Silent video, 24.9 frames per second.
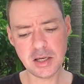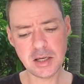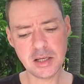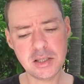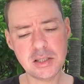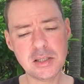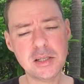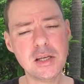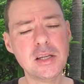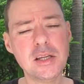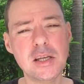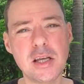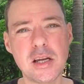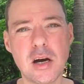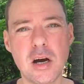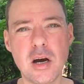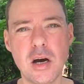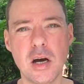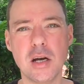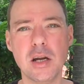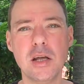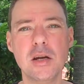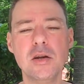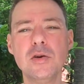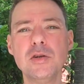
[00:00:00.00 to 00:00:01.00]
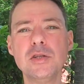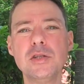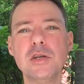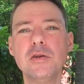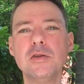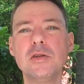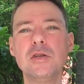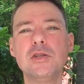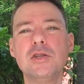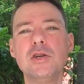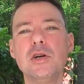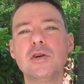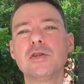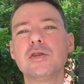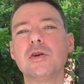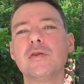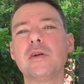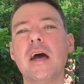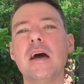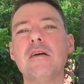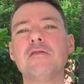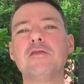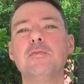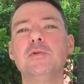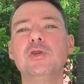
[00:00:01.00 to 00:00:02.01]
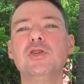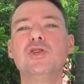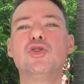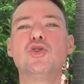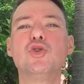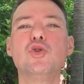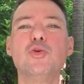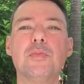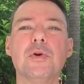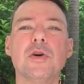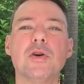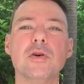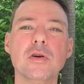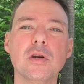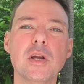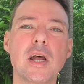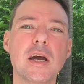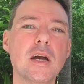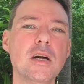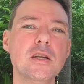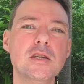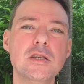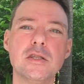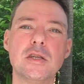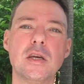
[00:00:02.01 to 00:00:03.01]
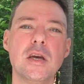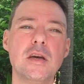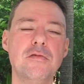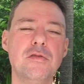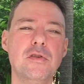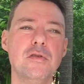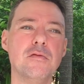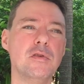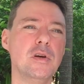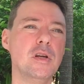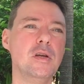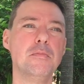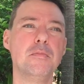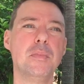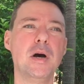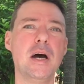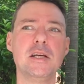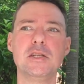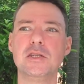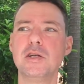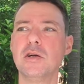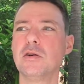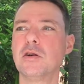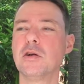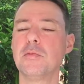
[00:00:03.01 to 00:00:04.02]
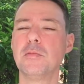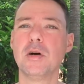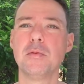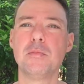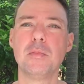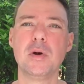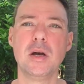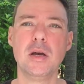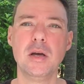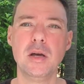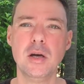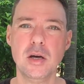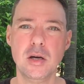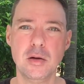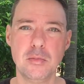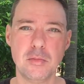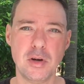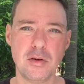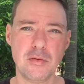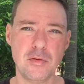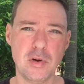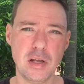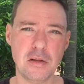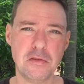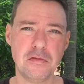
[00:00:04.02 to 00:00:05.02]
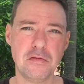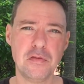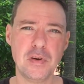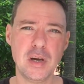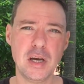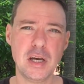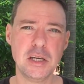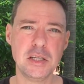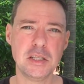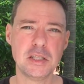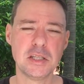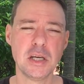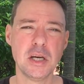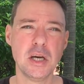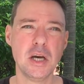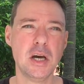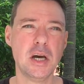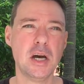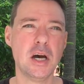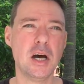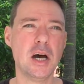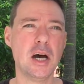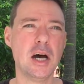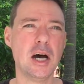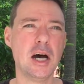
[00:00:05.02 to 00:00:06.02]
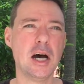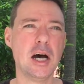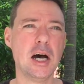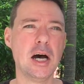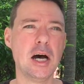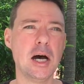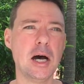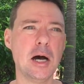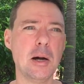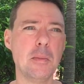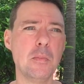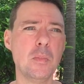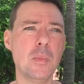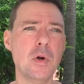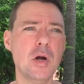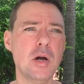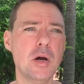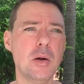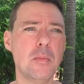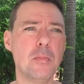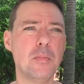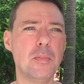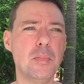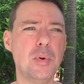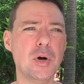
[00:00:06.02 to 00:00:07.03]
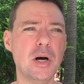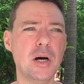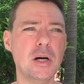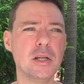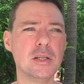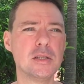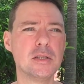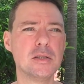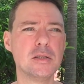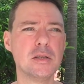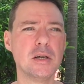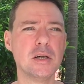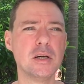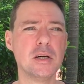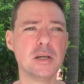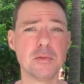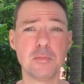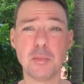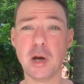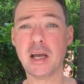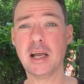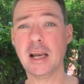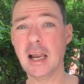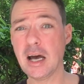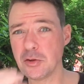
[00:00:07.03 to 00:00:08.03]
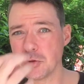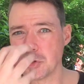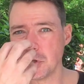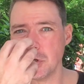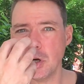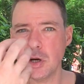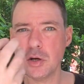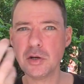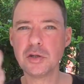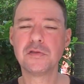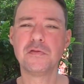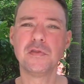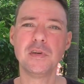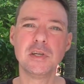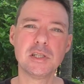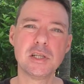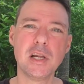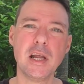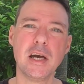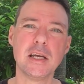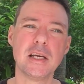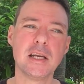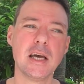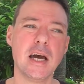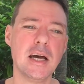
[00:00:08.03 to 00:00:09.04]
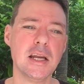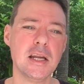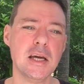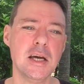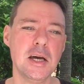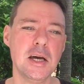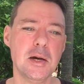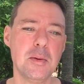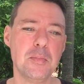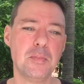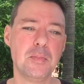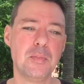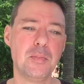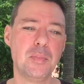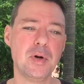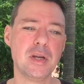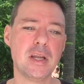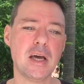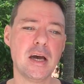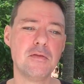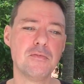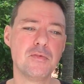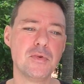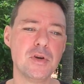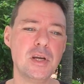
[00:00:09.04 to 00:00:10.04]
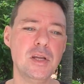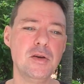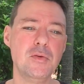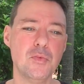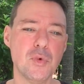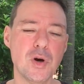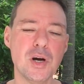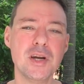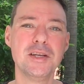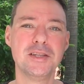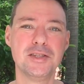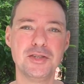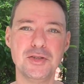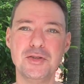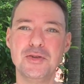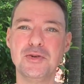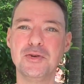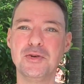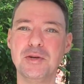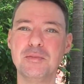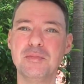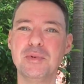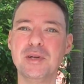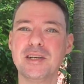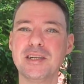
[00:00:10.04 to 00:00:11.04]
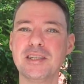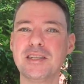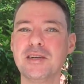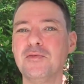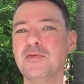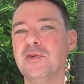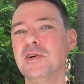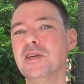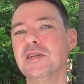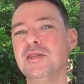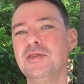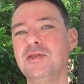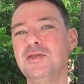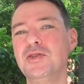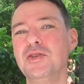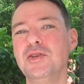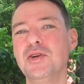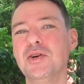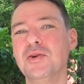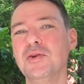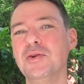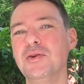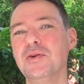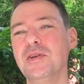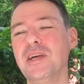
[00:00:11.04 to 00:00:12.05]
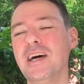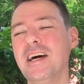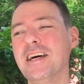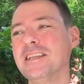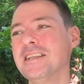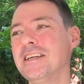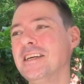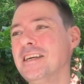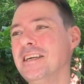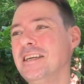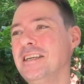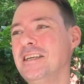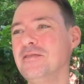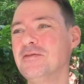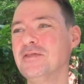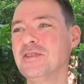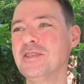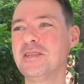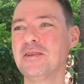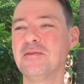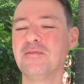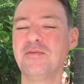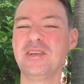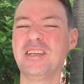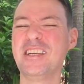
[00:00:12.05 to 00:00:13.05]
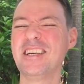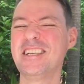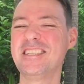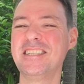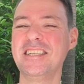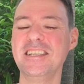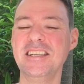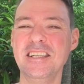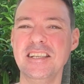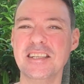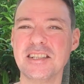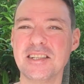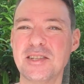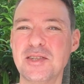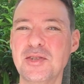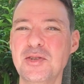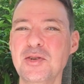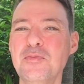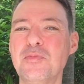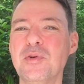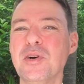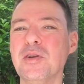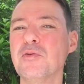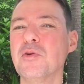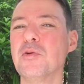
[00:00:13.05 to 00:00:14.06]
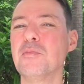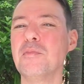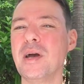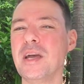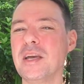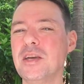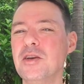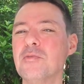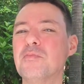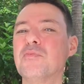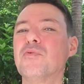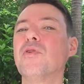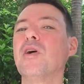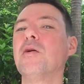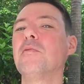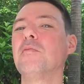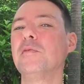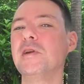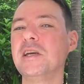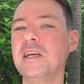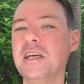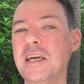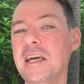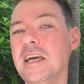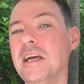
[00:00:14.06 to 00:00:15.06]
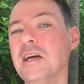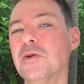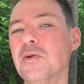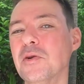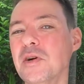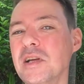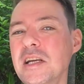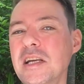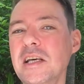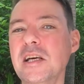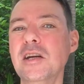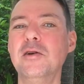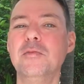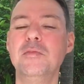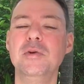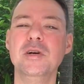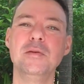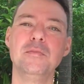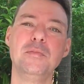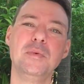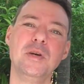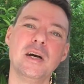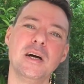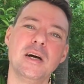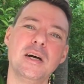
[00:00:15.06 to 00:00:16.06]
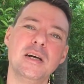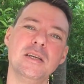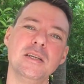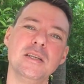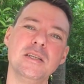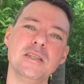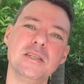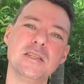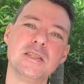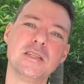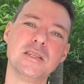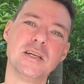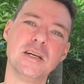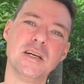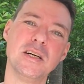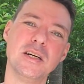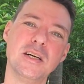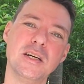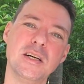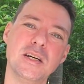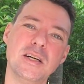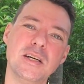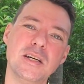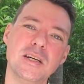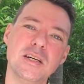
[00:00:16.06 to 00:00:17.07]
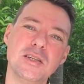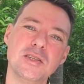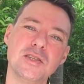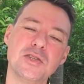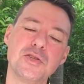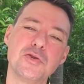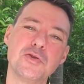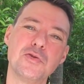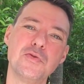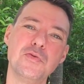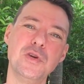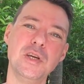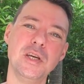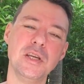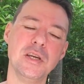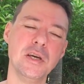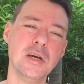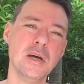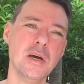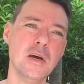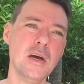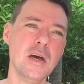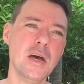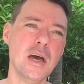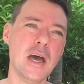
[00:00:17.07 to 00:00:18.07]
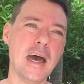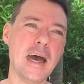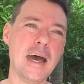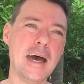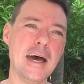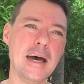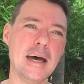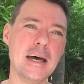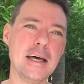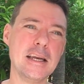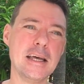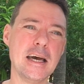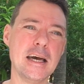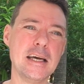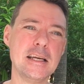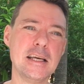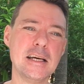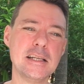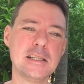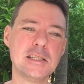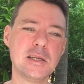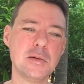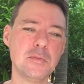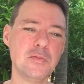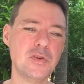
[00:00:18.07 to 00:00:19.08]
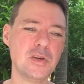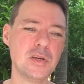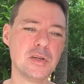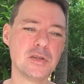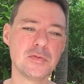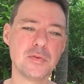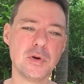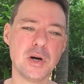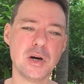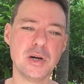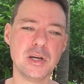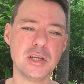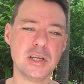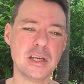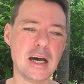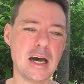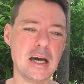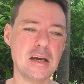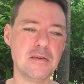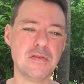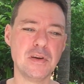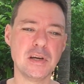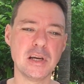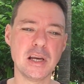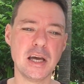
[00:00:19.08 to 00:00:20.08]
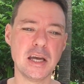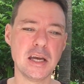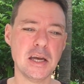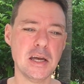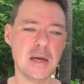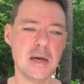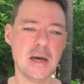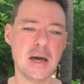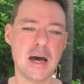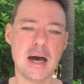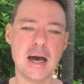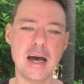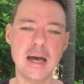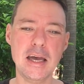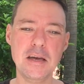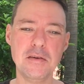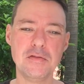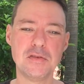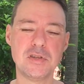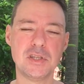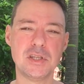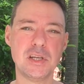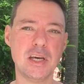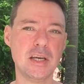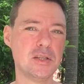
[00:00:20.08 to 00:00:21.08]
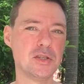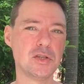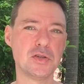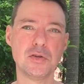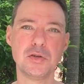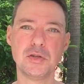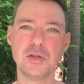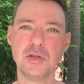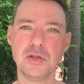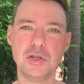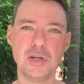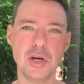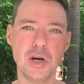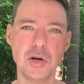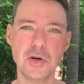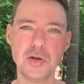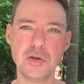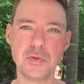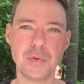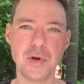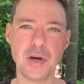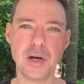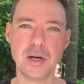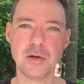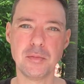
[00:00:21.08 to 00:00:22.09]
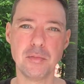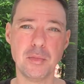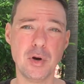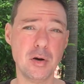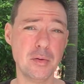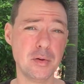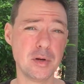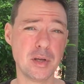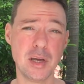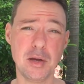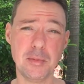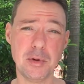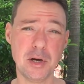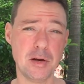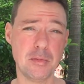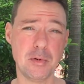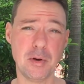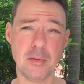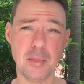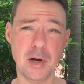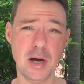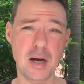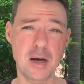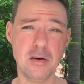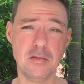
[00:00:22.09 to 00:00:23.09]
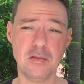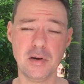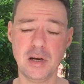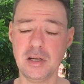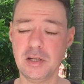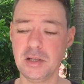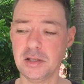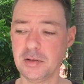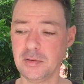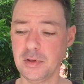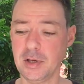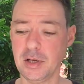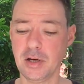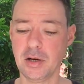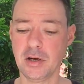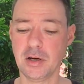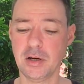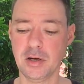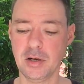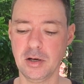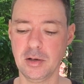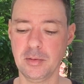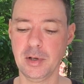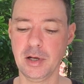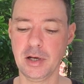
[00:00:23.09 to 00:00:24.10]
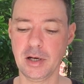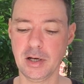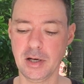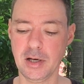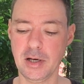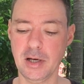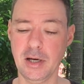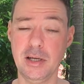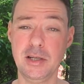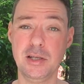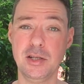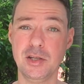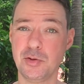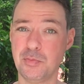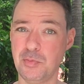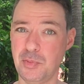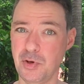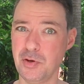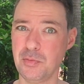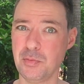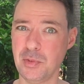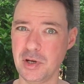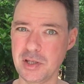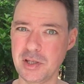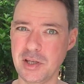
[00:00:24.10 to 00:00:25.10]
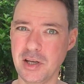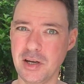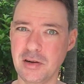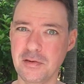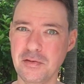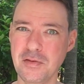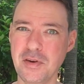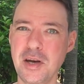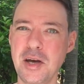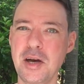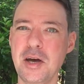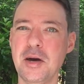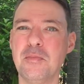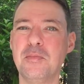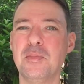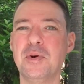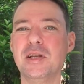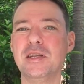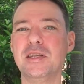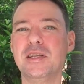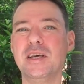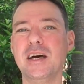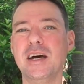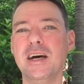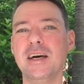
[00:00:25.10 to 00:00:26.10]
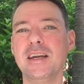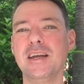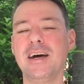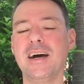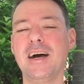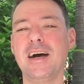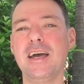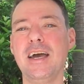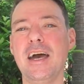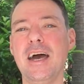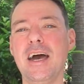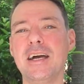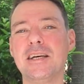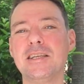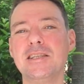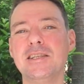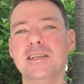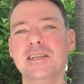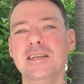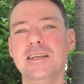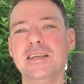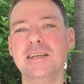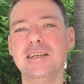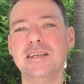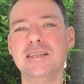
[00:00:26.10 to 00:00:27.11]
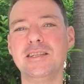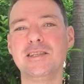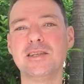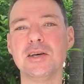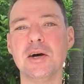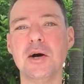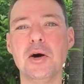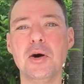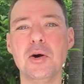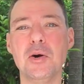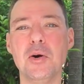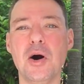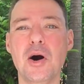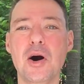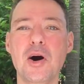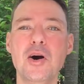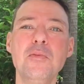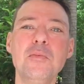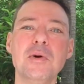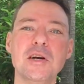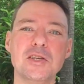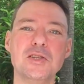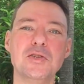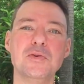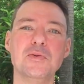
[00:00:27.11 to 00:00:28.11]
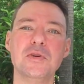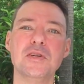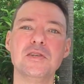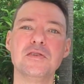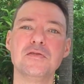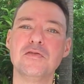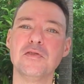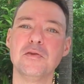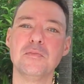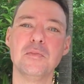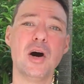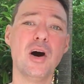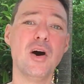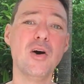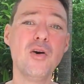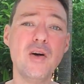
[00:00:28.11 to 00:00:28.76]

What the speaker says: not that hard. And also the jokes don't have to be super good. Like I just gave you a really bad joke about my red face, but my clown's nose, things like that. But I really wanted to do it because I wanted to show you that even something that silly and stupid will make you probably giggle a little bit behind this screen. And that's something as well in diving. Like I have said certain jokes where the moment it came out of my mouth, I just went like, oh my God, I just burnt myself. But then I actually saw all my students from all